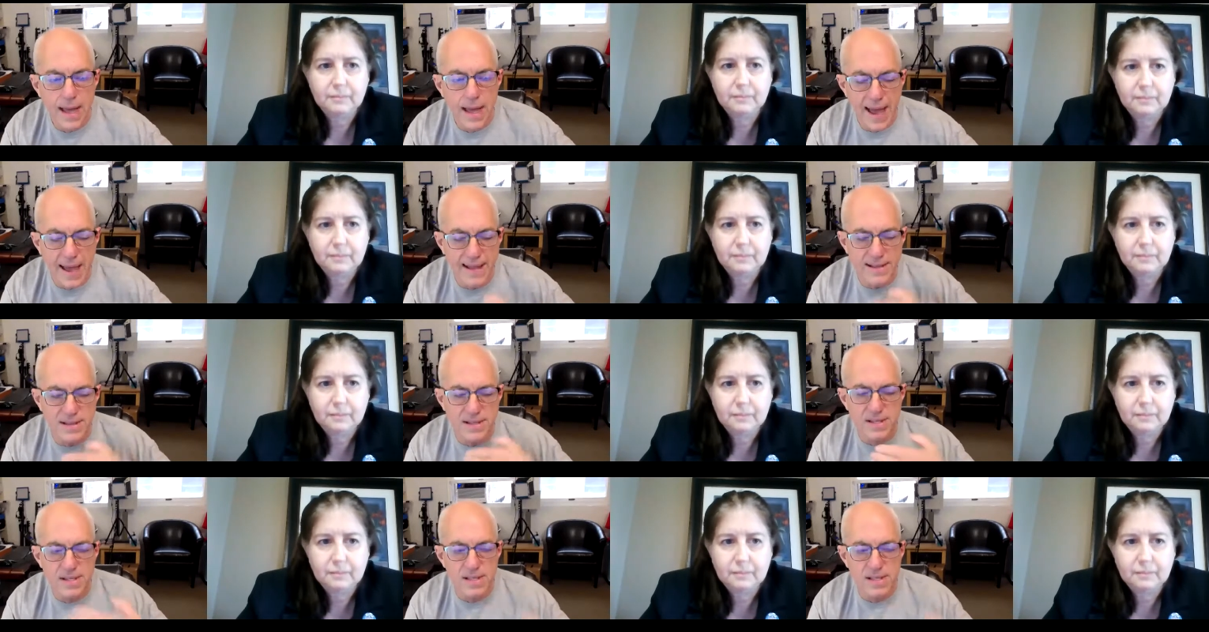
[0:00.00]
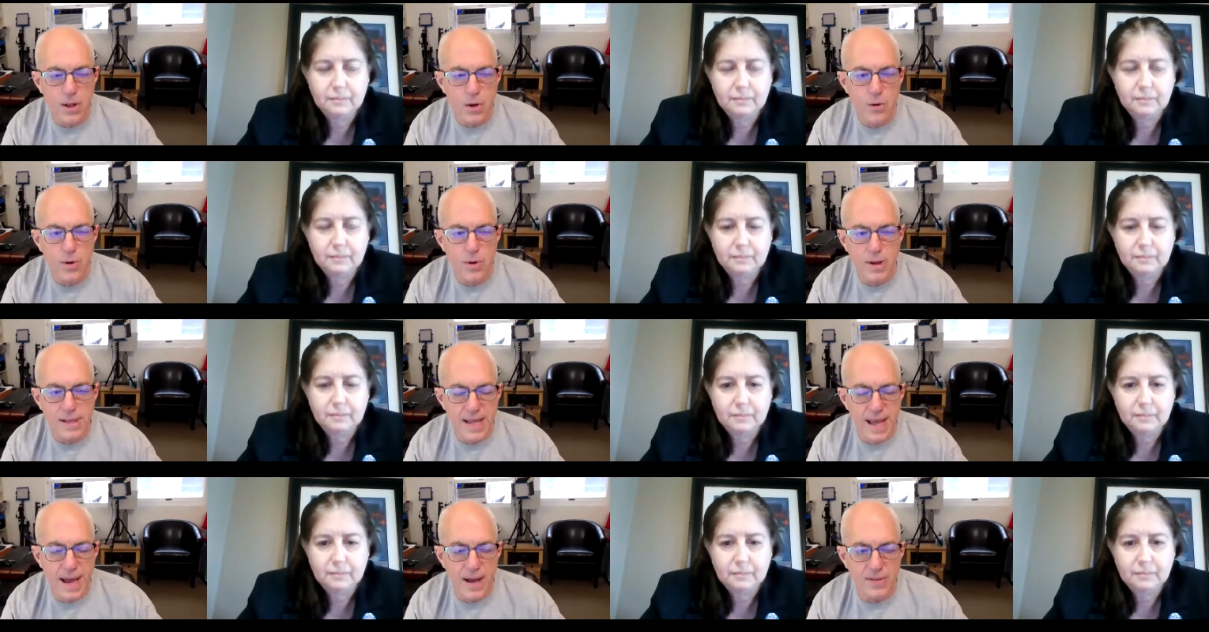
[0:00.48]
Speaker 1: and
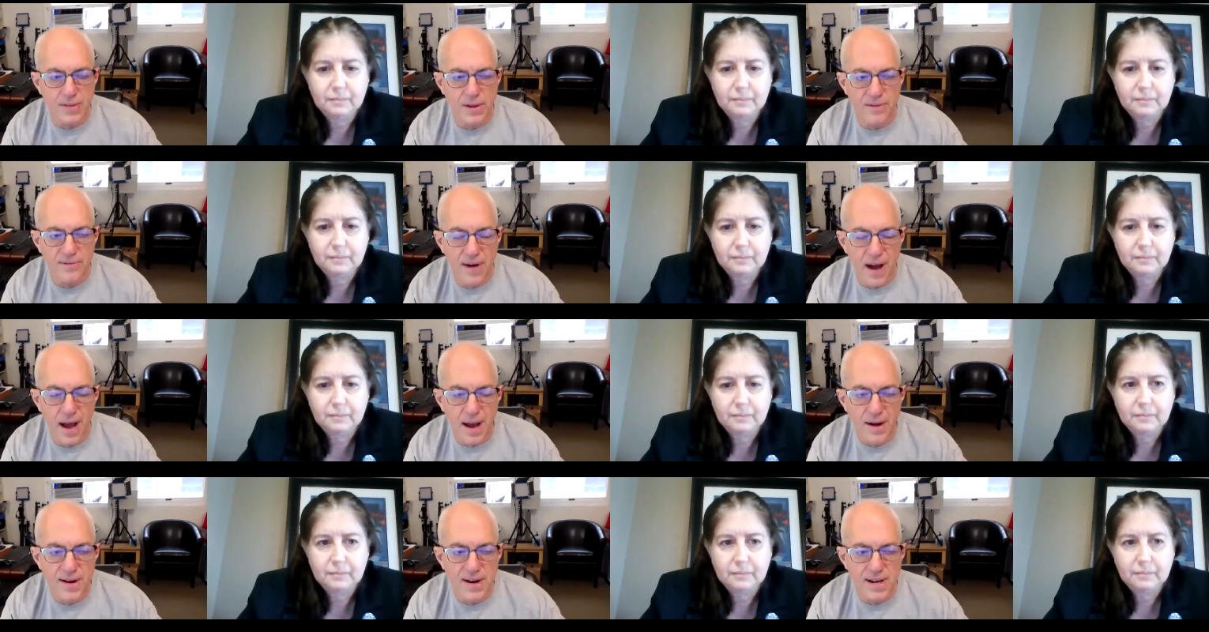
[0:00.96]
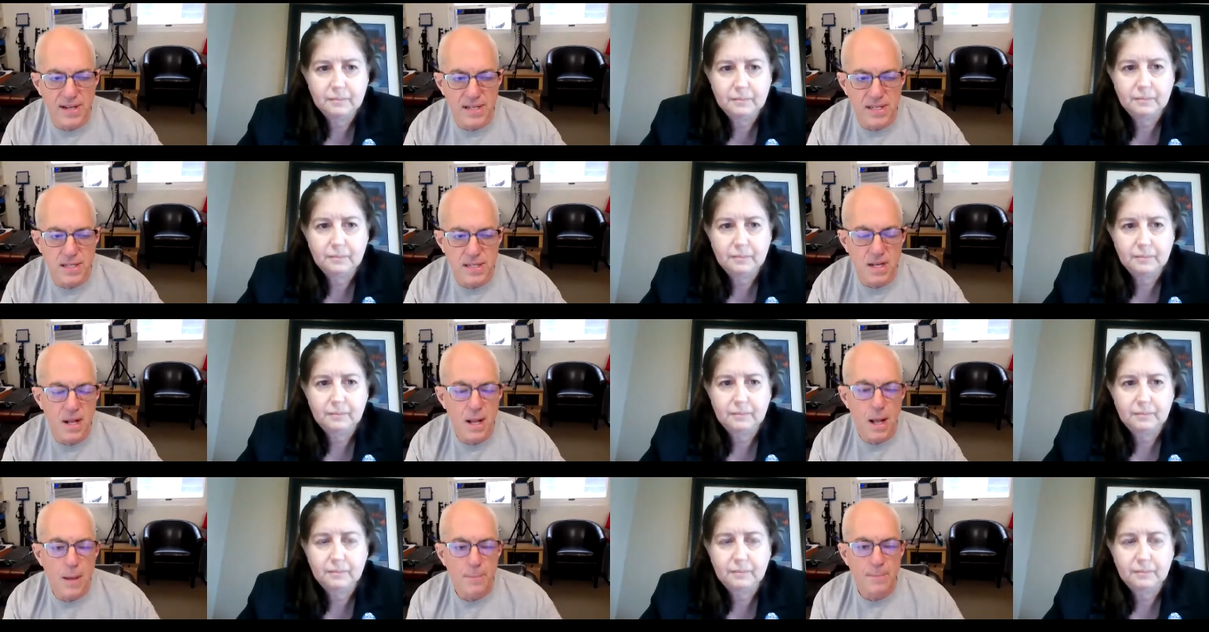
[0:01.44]
slowing down the virus
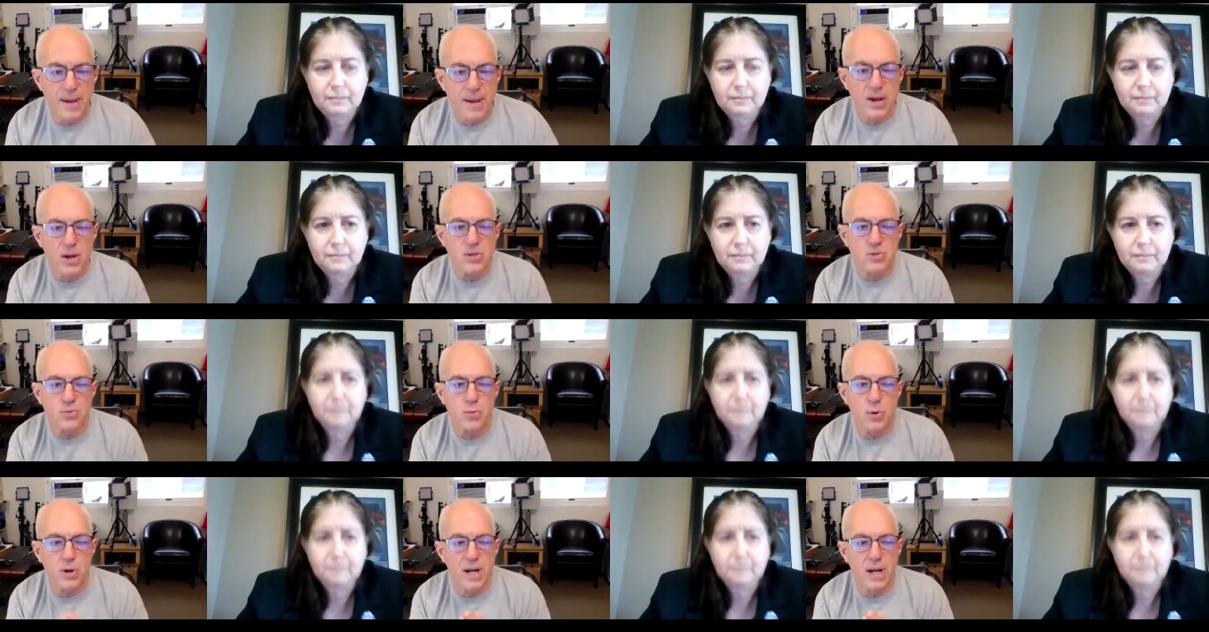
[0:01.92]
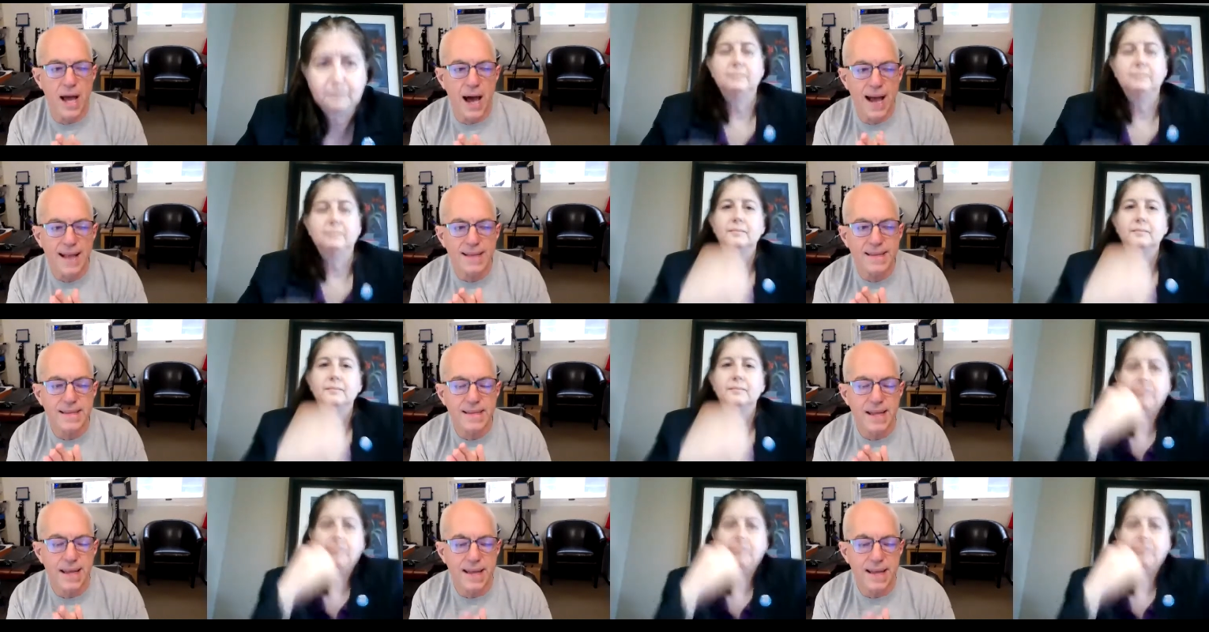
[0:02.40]
because we're not